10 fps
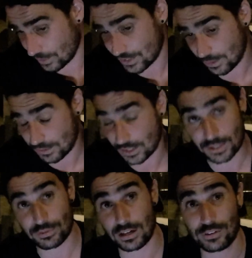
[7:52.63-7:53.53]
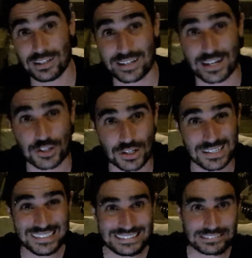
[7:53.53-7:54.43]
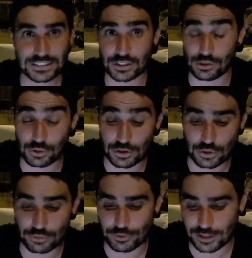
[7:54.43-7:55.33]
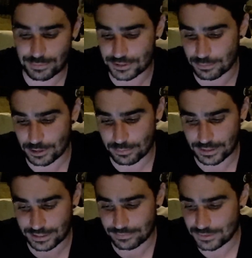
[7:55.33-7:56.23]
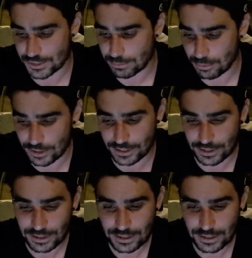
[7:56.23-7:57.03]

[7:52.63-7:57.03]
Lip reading: teams to survive relegation, it's not looking good for them at the moment, eh? Disappointing.